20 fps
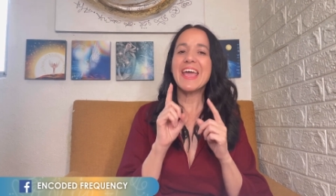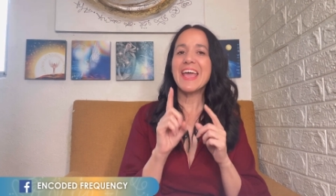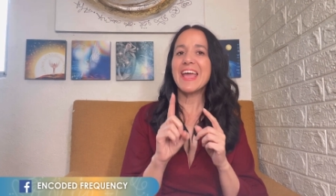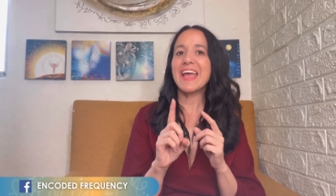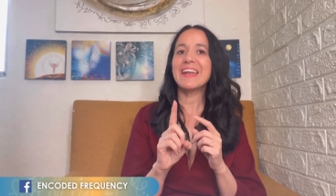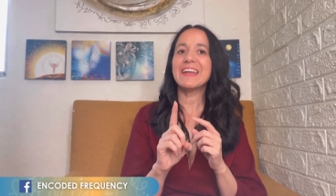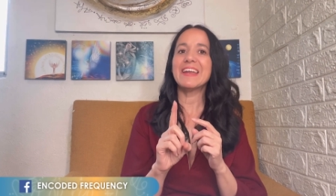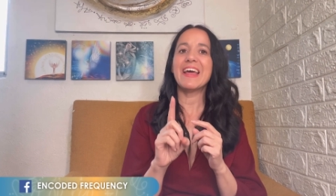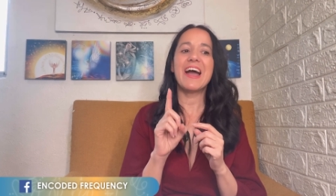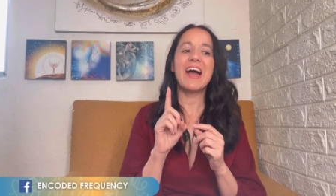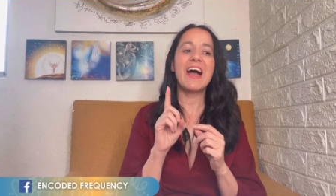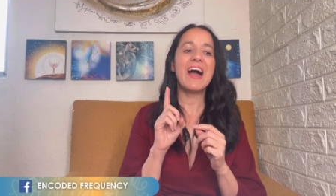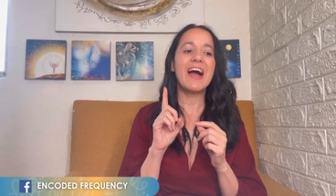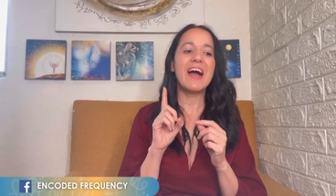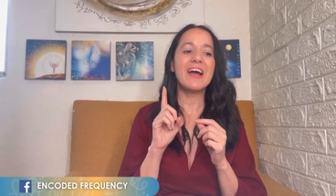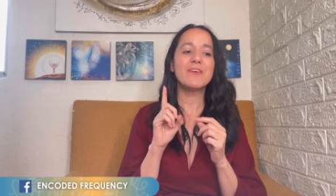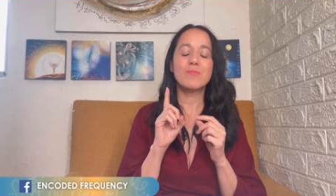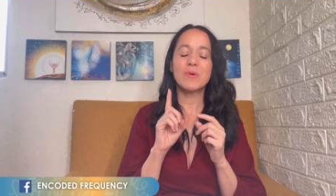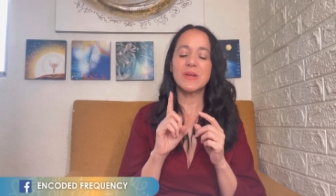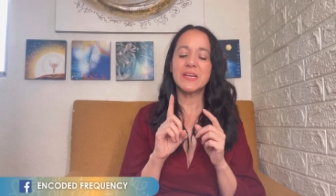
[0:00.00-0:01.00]
And
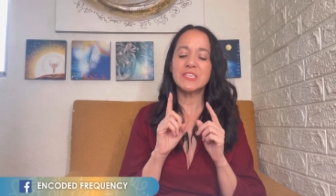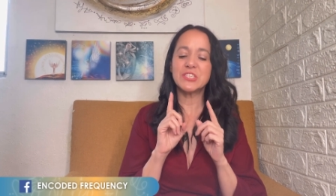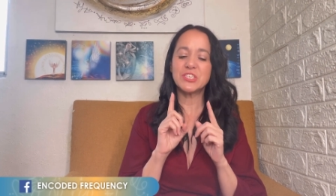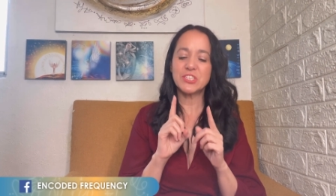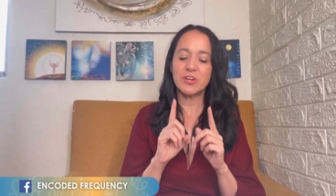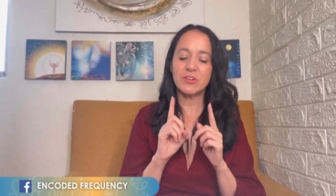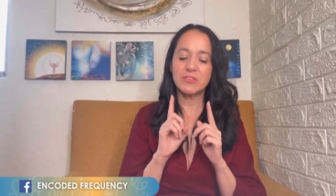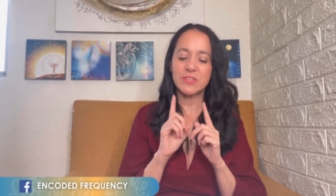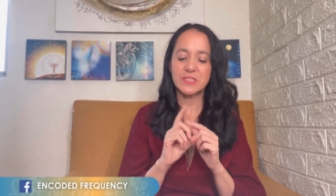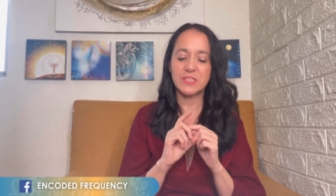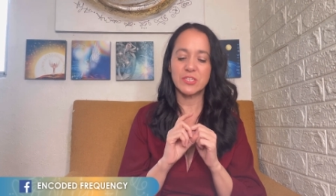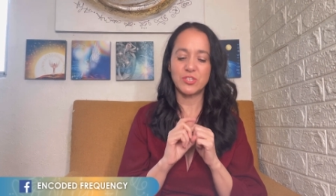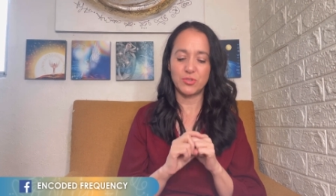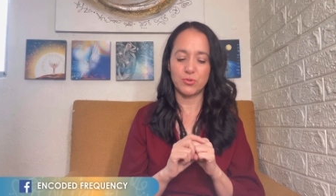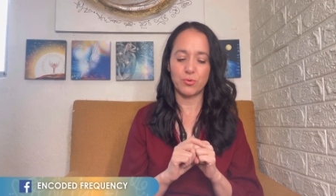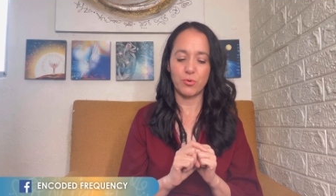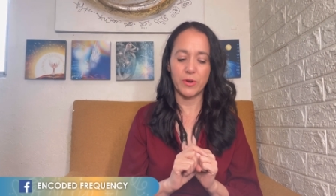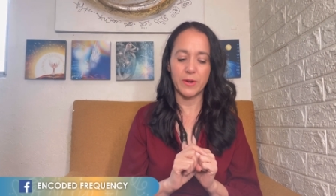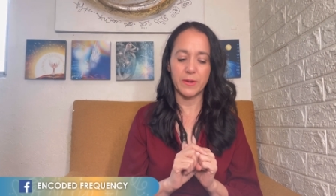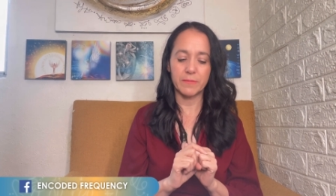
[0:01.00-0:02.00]
I want to share this
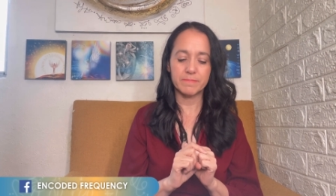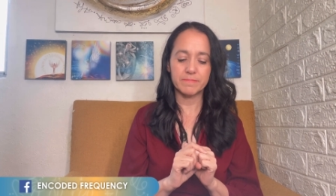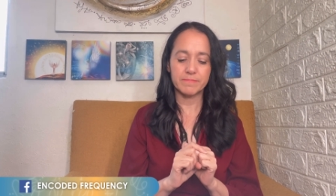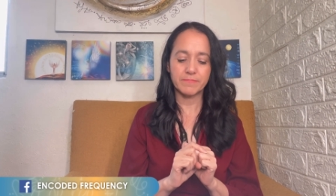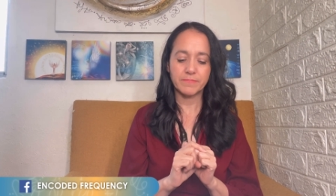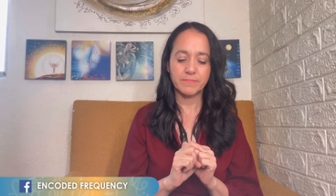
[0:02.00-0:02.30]
story.